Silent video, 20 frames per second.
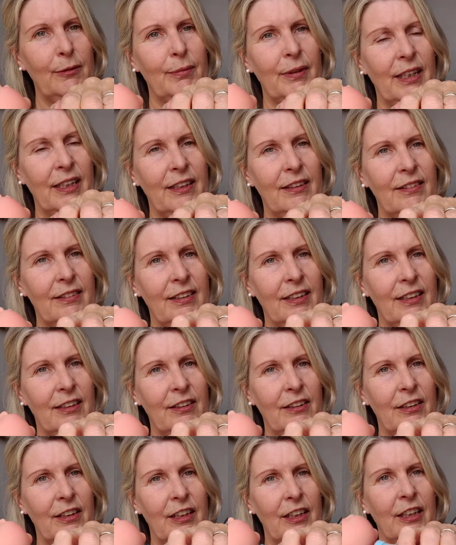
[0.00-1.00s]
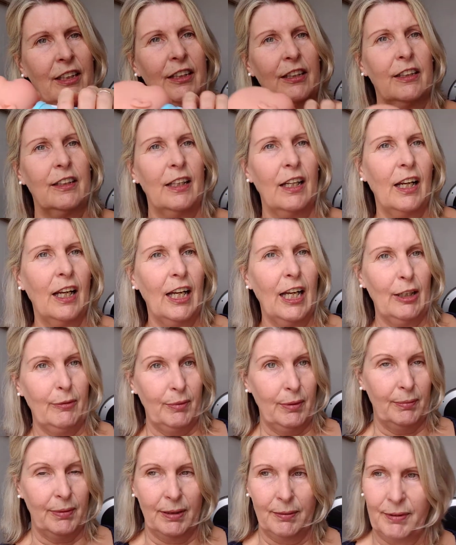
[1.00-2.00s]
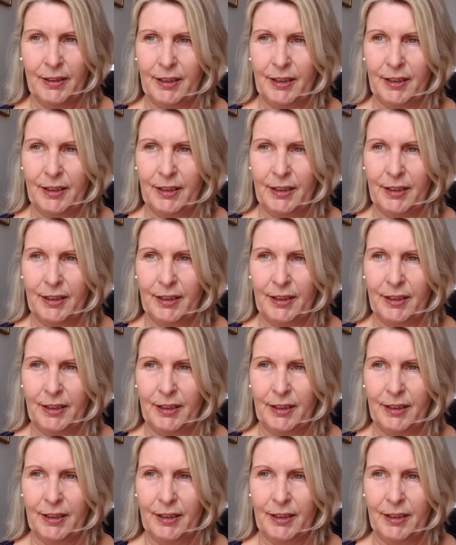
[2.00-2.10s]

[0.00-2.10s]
blanket to here. Happy baby.